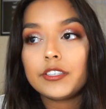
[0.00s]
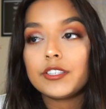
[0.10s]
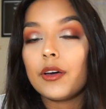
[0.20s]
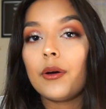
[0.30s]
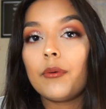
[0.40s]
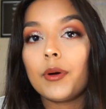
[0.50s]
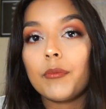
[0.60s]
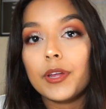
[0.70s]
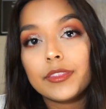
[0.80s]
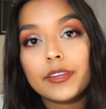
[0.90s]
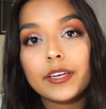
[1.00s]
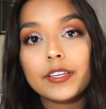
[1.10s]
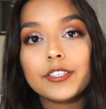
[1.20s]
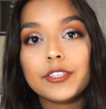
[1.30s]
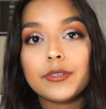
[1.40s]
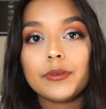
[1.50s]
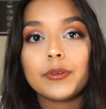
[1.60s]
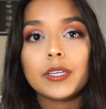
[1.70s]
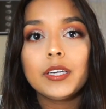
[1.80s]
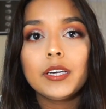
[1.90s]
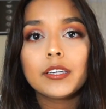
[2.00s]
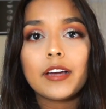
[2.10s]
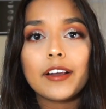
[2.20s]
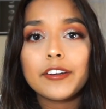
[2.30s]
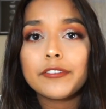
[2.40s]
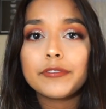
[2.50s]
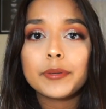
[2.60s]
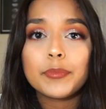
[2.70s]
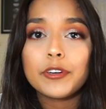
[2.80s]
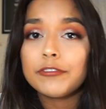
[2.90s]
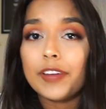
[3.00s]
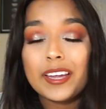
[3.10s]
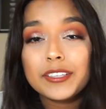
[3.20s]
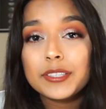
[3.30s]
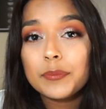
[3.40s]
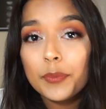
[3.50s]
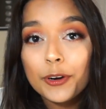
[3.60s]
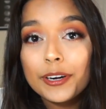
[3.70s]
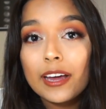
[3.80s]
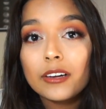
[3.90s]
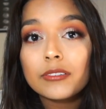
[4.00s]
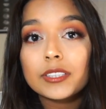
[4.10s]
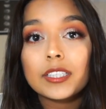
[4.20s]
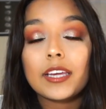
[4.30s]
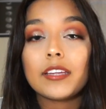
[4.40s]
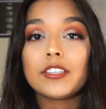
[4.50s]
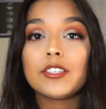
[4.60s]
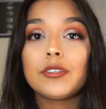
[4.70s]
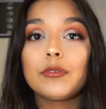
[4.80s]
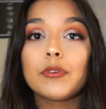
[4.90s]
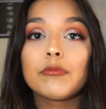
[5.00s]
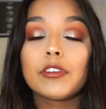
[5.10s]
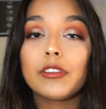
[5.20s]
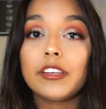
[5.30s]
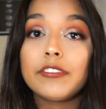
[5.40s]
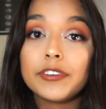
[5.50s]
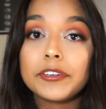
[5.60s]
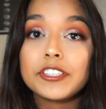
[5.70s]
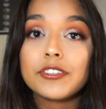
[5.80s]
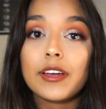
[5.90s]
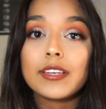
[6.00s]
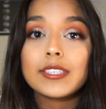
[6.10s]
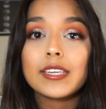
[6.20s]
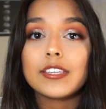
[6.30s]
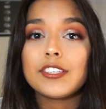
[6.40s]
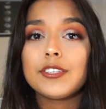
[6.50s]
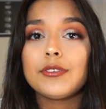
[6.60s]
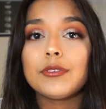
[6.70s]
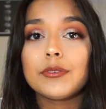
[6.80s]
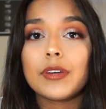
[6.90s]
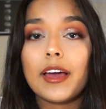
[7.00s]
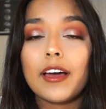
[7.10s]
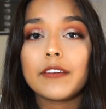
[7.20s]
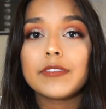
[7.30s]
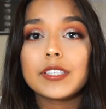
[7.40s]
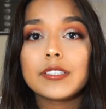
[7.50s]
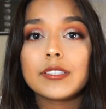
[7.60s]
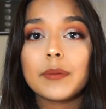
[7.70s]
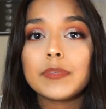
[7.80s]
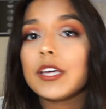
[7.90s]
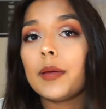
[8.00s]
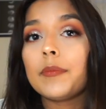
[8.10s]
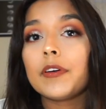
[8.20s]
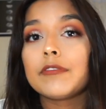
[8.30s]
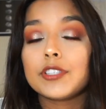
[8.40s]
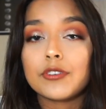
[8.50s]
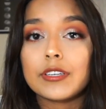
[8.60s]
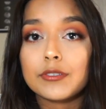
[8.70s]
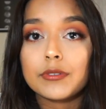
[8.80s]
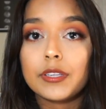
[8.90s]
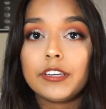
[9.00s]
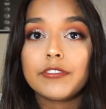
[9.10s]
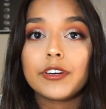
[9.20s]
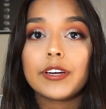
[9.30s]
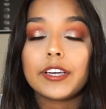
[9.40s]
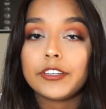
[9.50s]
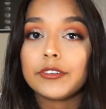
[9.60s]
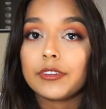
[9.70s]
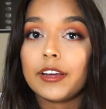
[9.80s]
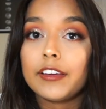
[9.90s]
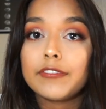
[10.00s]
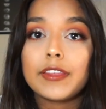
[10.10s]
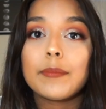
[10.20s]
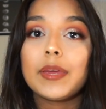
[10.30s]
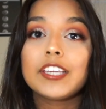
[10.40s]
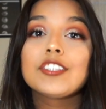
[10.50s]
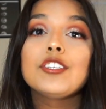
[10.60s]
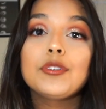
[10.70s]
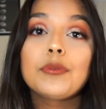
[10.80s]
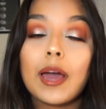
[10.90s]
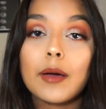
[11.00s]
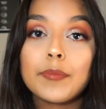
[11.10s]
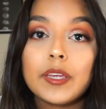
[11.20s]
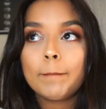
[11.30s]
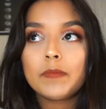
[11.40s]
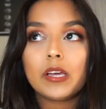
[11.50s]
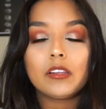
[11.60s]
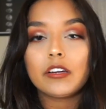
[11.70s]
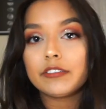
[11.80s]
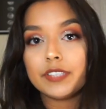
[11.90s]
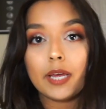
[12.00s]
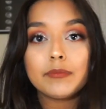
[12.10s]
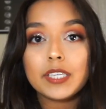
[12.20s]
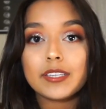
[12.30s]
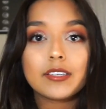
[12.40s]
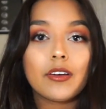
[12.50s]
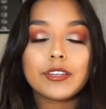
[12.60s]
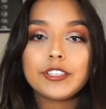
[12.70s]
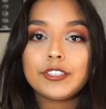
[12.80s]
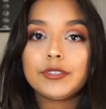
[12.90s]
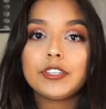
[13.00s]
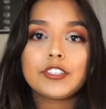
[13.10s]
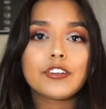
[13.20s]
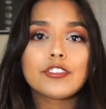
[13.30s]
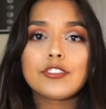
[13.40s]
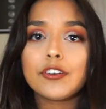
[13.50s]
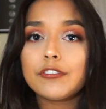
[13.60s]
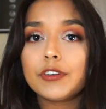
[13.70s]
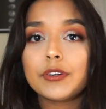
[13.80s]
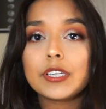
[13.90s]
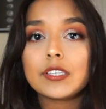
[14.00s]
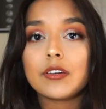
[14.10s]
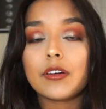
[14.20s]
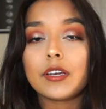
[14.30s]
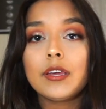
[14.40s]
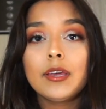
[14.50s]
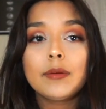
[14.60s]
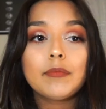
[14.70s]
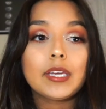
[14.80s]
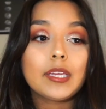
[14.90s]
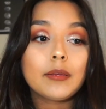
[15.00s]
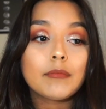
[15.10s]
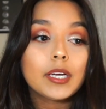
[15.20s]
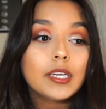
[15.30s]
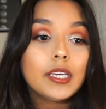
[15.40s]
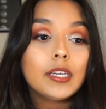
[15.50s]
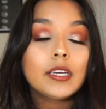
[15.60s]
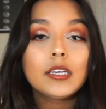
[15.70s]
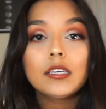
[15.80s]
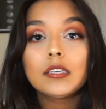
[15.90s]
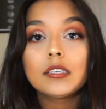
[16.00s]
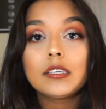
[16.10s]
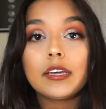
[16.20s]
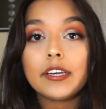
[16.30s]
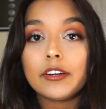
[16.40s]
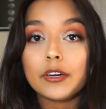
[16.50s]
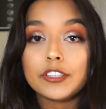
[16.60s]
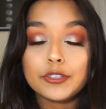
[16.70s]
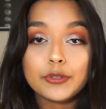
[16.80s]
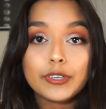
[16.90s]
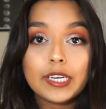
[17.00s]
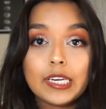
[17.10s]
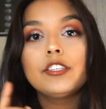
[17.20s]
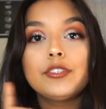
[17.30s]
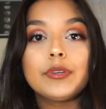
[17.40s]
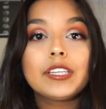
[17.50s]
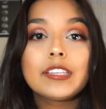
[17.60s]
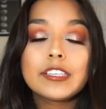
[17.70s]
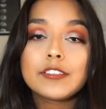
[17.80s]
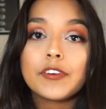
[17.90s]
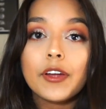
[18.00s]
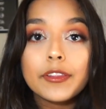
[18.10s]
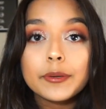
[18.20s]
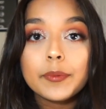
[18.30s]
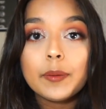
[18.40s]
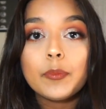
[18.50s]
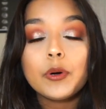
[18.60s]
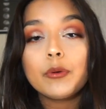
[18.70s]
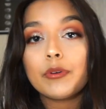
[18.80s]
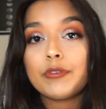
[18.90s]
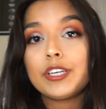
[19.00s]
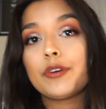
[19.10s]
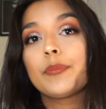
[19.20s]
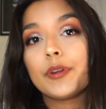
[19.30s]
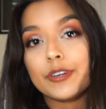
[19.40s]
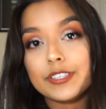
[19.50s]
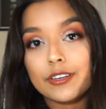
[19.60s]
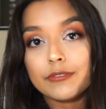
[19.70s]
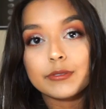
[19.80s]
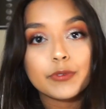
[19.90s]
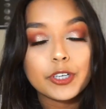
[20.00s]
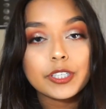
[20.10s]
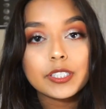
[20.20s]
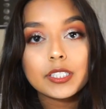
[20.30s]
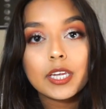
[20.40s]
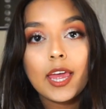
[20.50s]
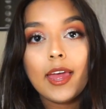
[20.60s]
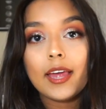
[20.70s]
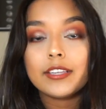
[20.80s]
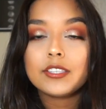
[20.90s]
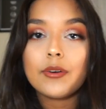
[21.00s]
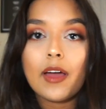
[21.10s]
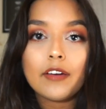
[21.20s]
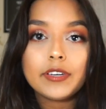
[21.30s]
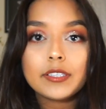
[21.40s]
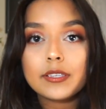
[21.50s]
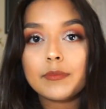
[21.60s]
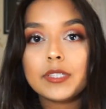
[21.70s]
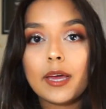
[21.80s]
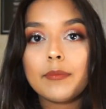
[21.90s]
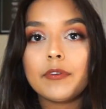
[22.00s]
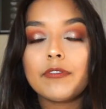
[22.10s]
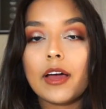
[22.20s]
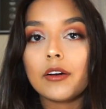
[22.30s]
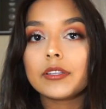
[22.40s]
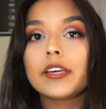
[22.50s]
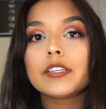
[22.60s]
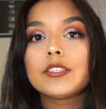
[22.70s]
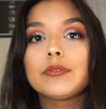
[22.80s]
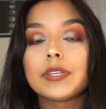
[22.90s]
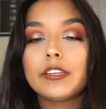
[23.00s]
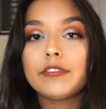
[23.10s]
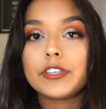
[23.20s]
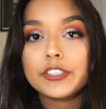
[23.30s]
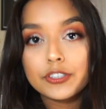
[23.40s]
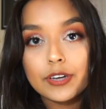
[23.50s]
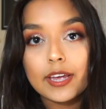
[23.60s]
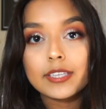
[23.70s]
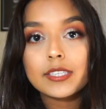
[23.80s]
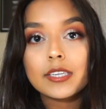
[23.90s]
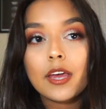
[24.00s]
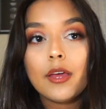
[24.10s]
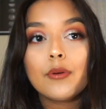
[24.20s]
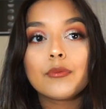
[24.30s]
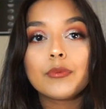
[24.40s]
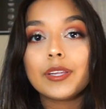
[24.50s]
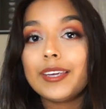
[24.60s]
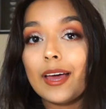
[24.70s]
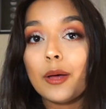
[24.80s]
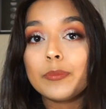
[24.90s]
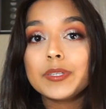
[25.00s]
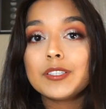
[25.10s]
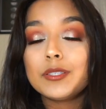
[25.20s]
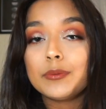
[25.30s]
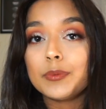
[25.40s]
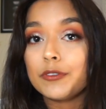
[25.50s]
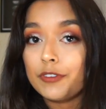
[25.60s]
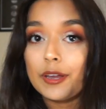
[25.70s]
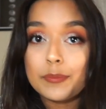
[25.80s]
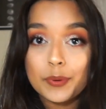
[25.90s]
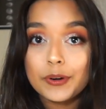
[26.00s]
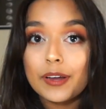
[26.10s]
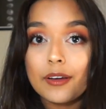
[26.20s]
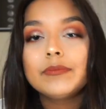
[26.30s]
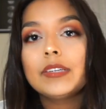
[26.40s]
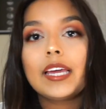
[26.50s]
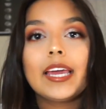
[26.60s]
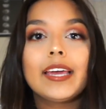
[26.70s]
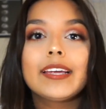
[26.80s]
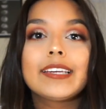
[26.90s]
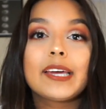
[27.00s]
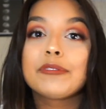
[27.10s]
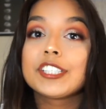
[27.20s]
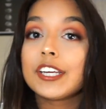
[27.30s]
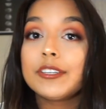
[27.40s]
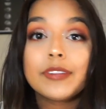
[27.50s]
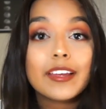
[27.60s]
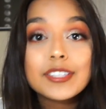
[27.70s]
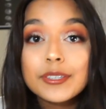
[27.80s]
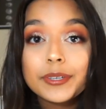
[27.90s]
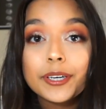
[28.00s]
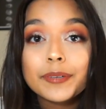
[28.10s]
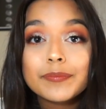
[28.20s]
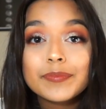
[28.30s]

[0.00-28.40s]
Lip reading: So one thing to kind of prevent burnout and to relieve your stress is to have some type of stress reliever in your life that makes you happy. A lot of times as college students are so focused on making money, getting our degree, doing things for other people when we don't put ourselves first. And so having some type of outlet to relieve your stress really helps to prevent burnout. And I wish I knew that sooner.